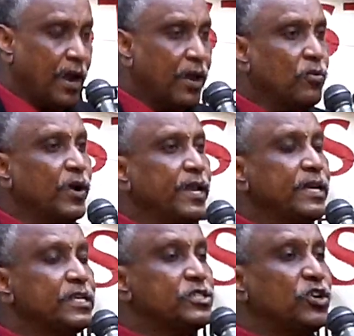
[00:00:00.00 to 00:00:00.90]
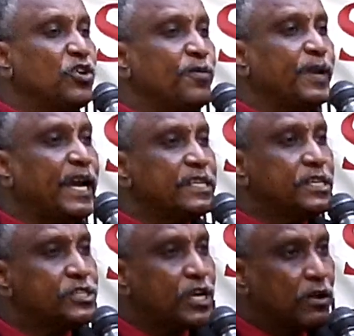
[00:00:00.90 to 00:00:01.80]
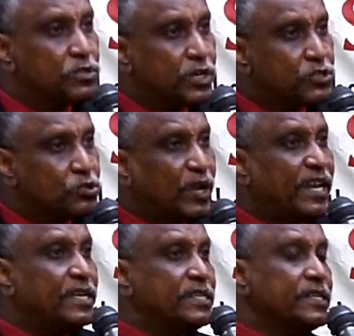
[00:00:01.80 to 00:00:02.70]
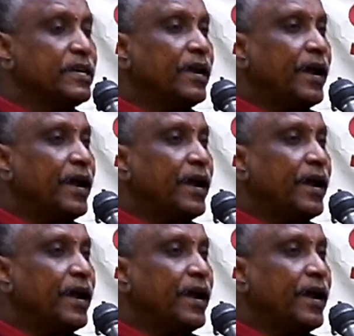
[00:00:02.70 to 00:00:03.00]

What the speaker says: and when he's dehumanizing Southern Sudanese